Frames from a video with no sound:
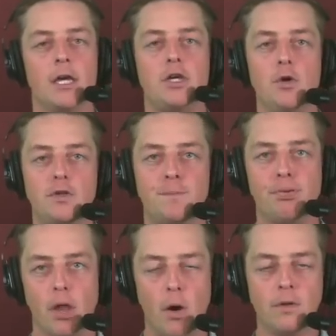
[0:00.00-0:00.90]
Huge
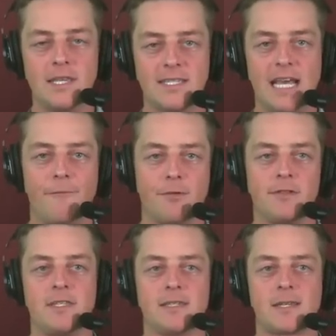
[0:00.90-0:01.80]
blow to San
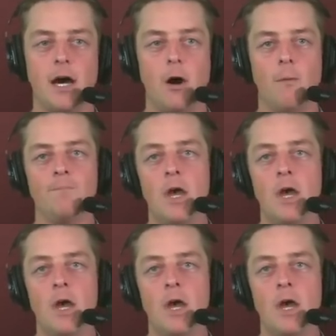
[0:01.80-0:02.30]
Francisco.